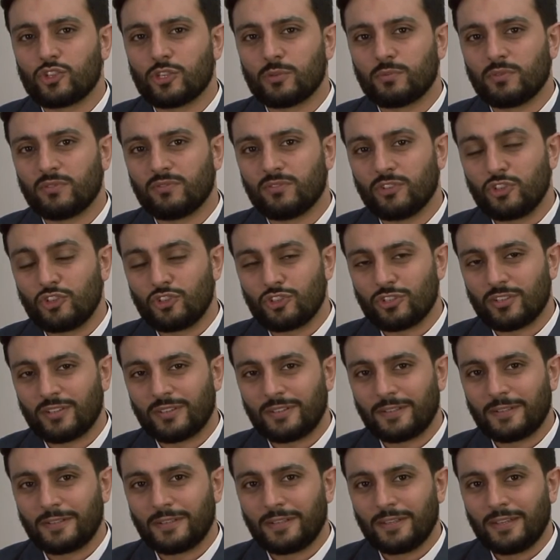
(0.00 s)
their supervision.
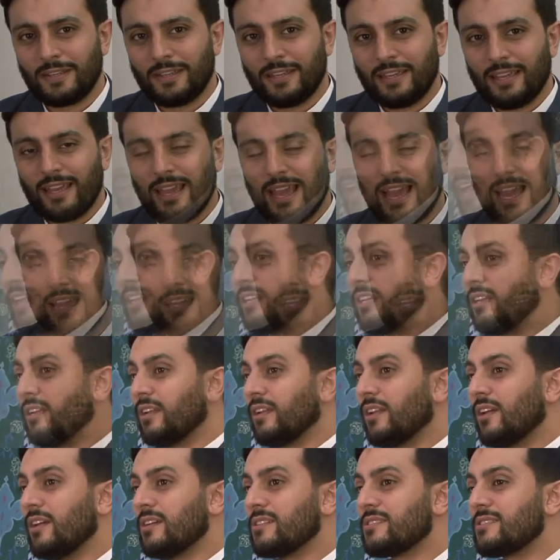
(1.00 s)
And he
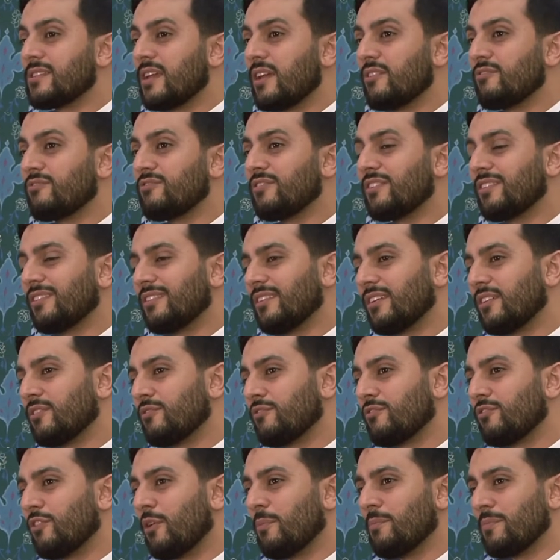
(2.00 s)
learnt everything
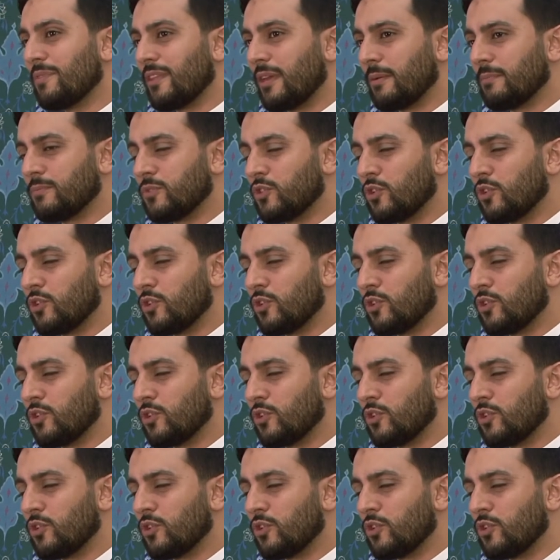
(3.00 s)
from them.